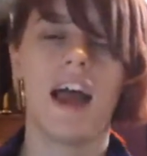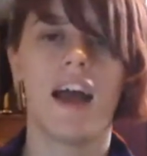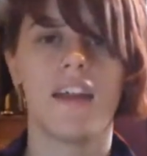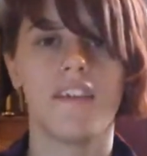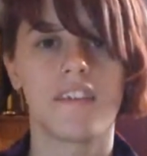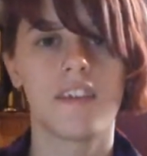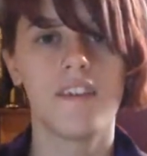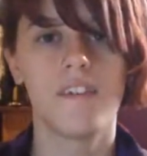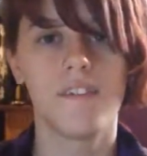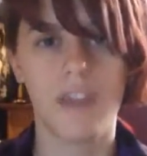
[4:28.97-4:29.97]
and
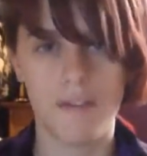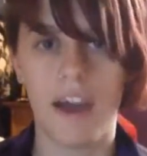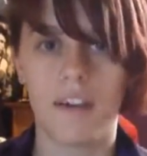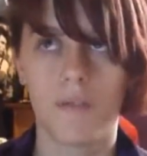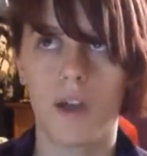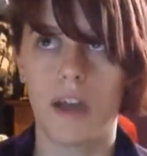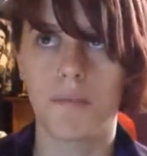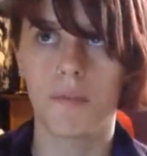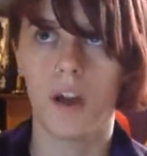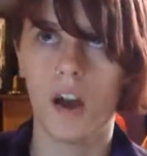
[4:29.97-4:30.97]
they've had a rip.